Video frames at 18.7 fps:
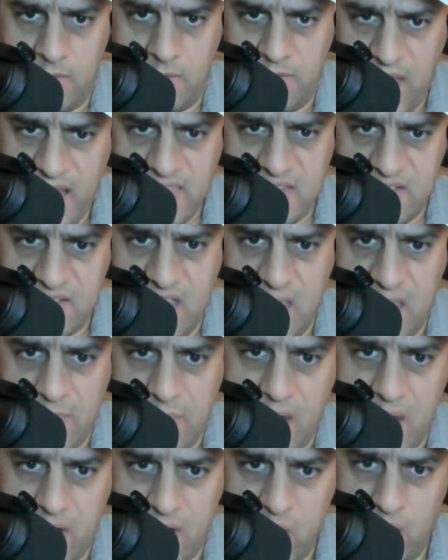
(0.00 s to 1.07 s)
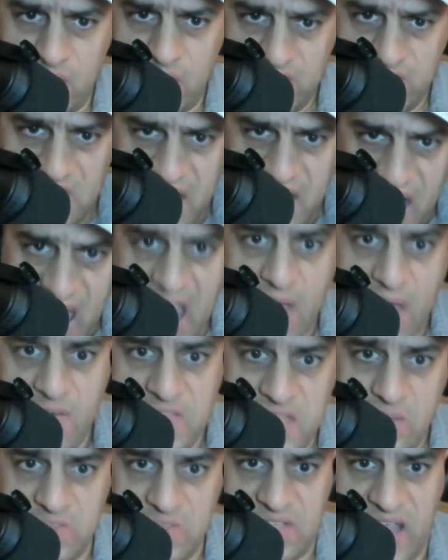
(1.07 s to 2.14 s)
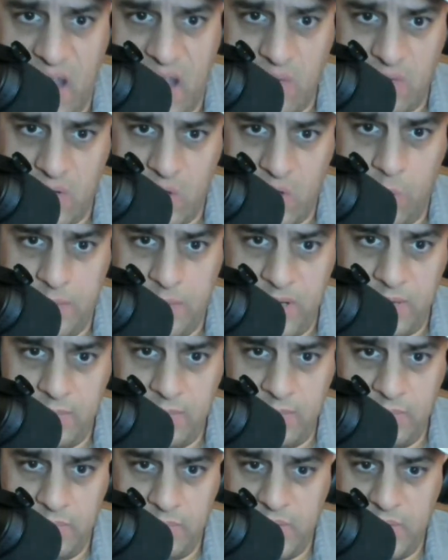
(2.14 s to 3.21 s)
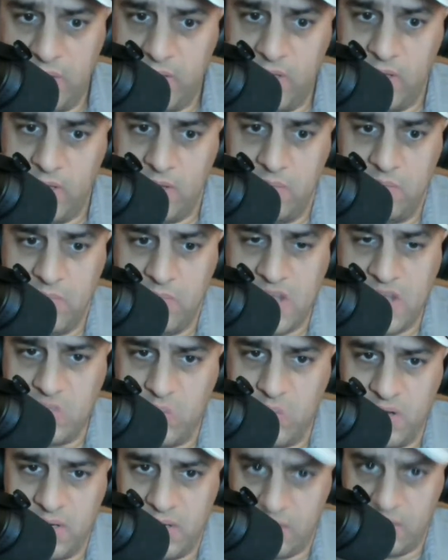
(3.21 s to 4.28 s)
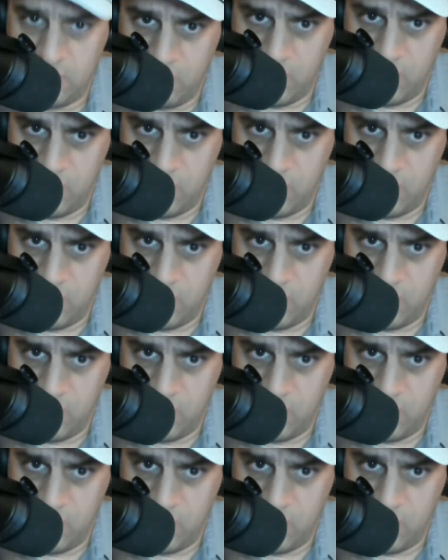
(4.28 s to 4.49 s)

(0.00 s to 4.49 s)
The fact this came out and all of a sudden everything was out in the open makes you want,